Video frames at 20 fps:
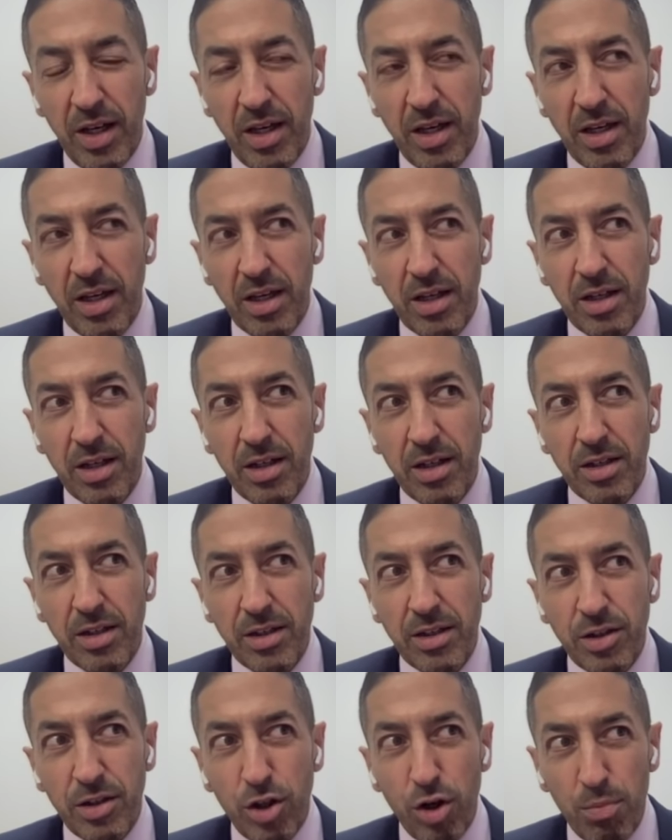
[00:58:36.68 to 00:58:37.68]
a
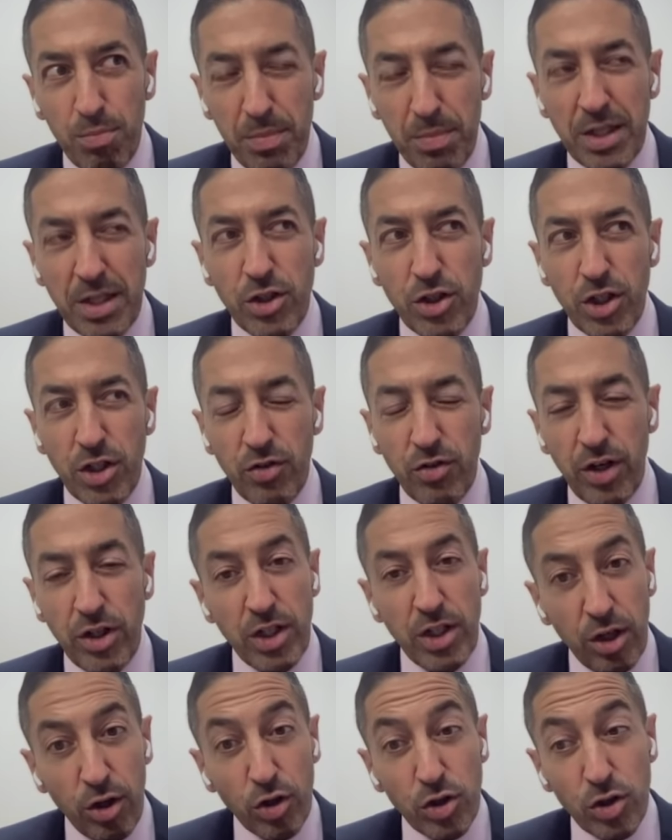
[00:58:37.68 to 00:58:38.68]
committed
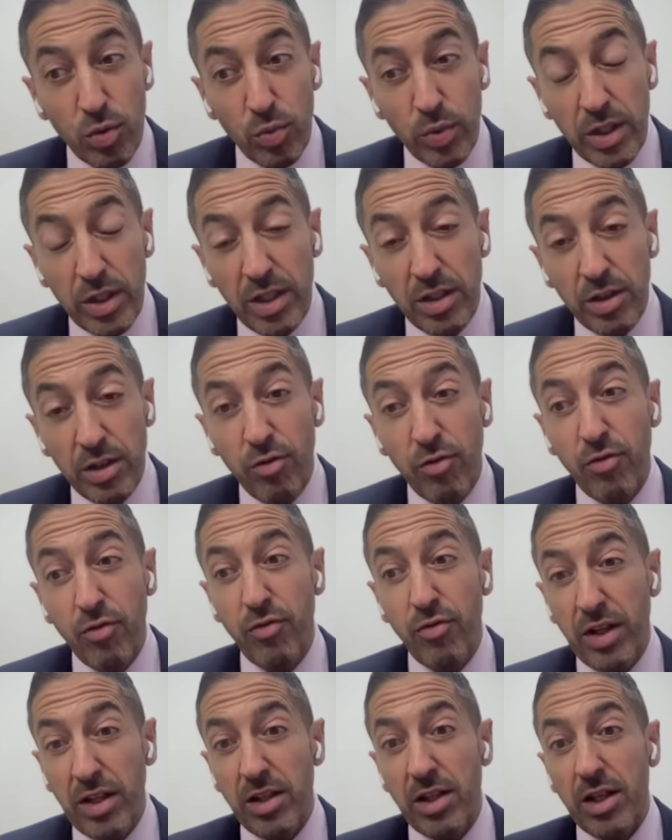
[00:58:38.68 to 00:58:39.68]
generation, and also we need the
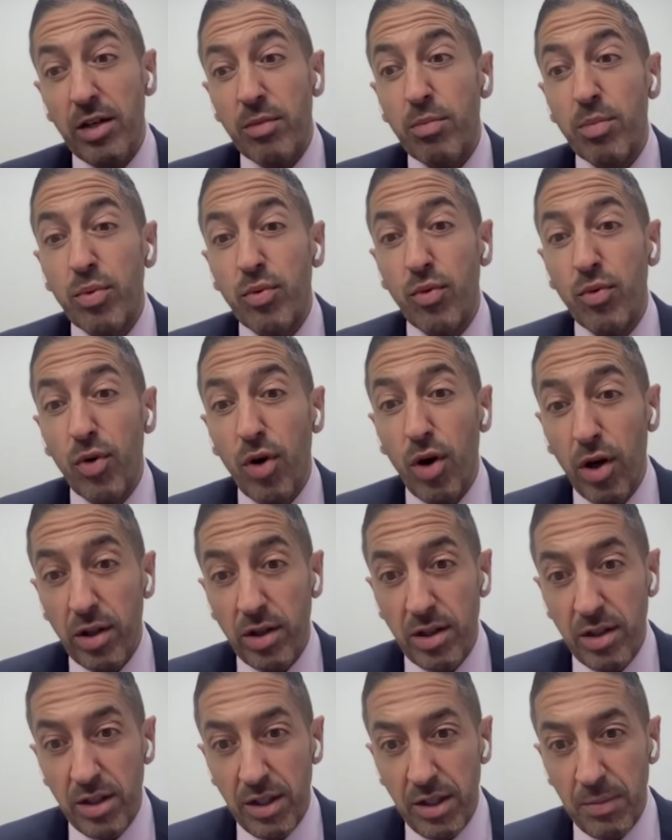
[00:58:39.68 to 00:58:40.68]
funding
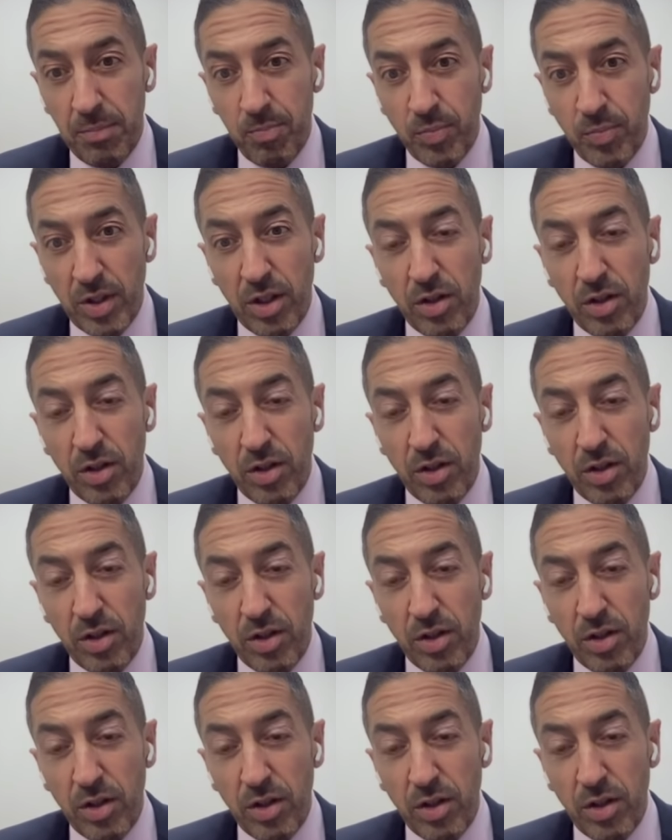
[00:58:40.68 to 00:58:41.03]
broadly